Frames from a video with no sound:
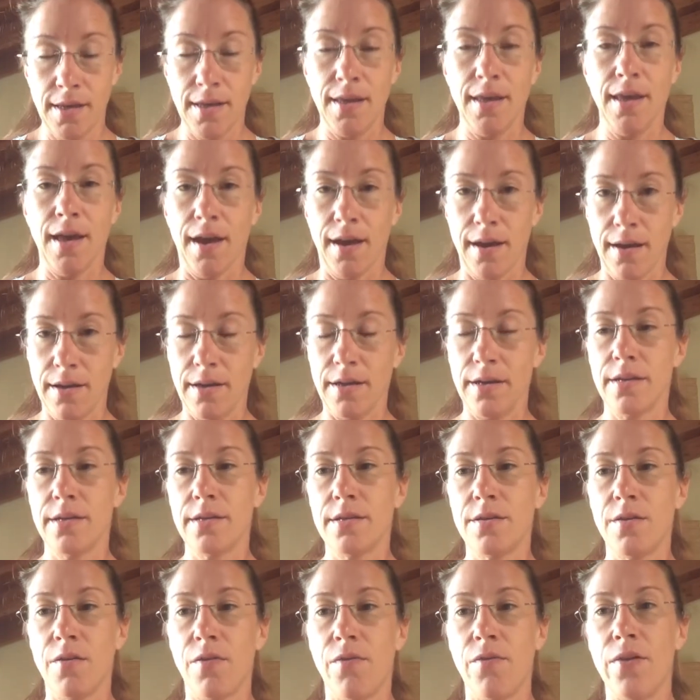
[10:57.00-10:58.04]
yeah,
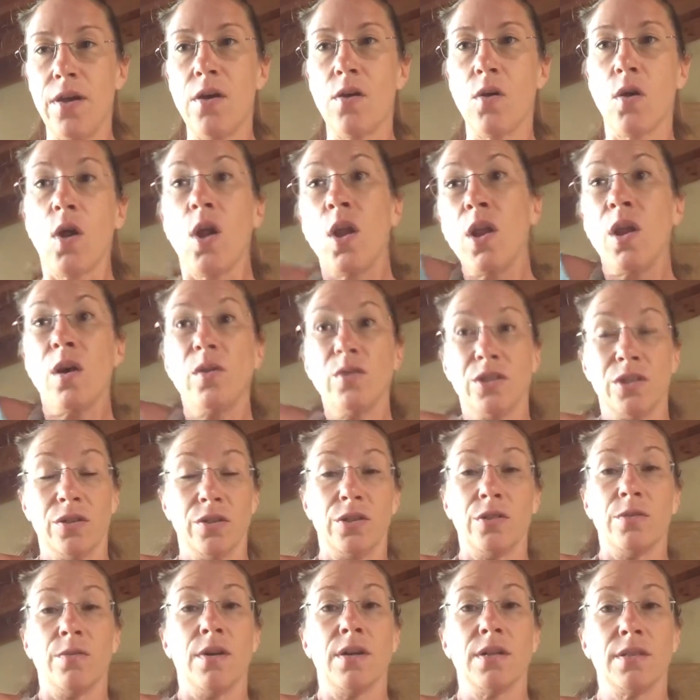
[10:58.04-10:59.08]
to feel closer
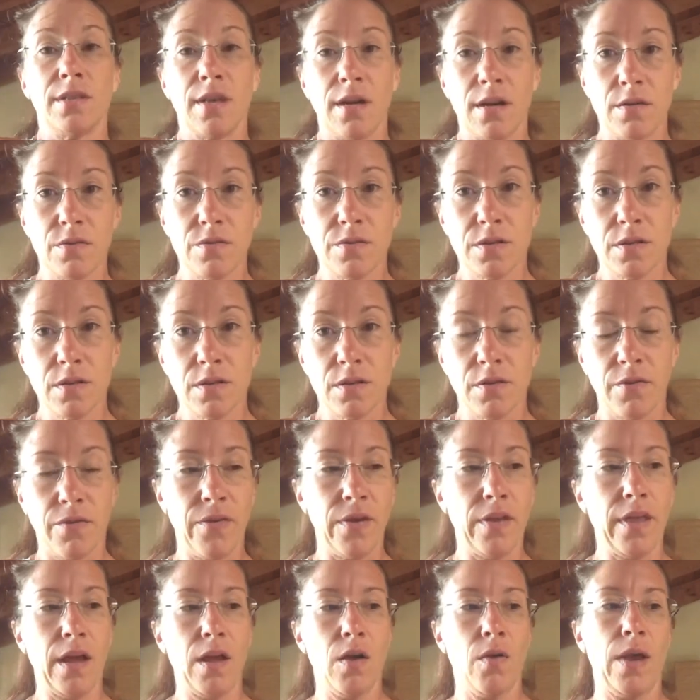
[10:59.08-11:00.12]
to ourselves, to
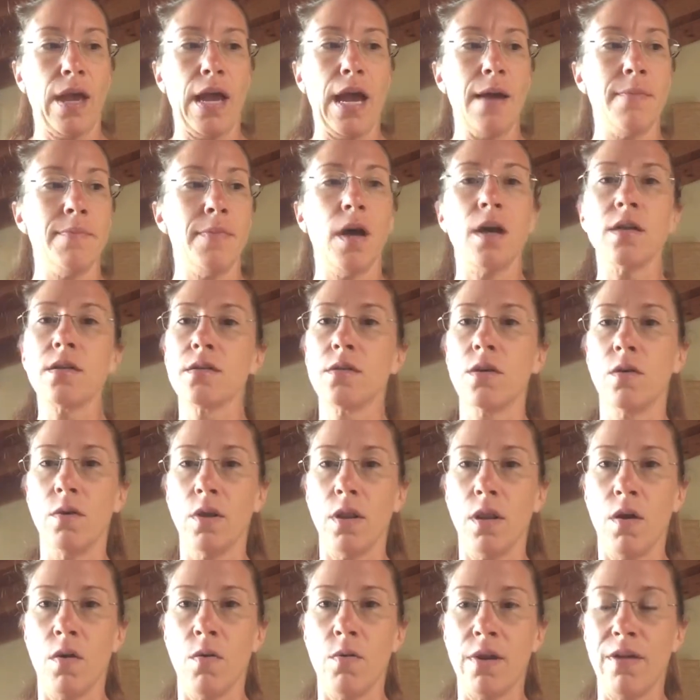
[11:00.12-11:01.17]
feel like, okay, I'm not so
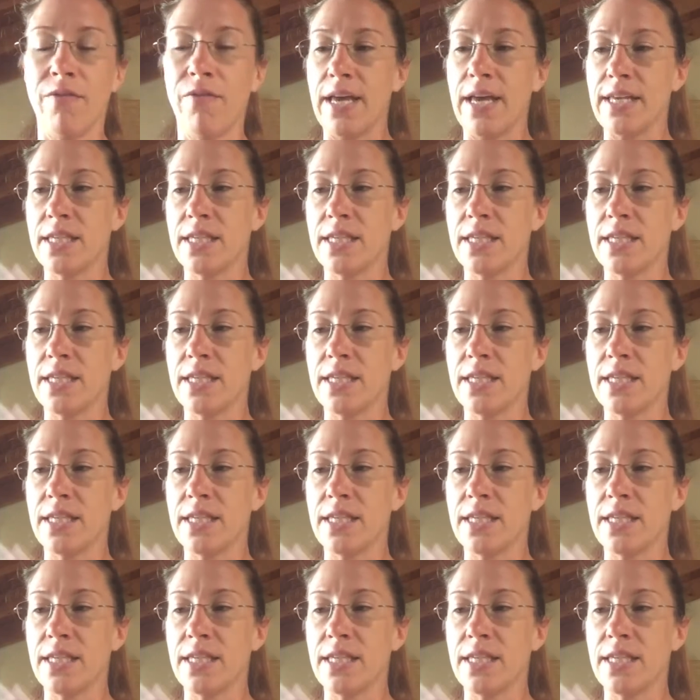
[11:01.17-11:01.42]
alone.